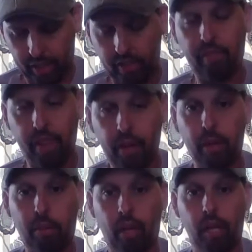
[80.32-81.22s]

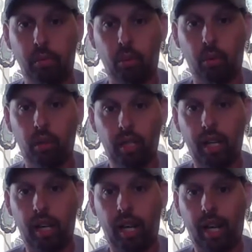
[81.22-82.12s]
very playable
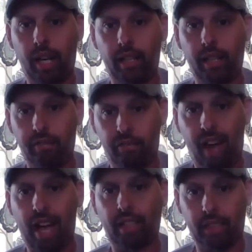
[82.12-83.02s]
and, in
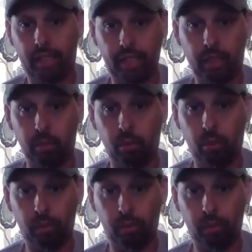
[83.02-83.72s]
fact, giggable.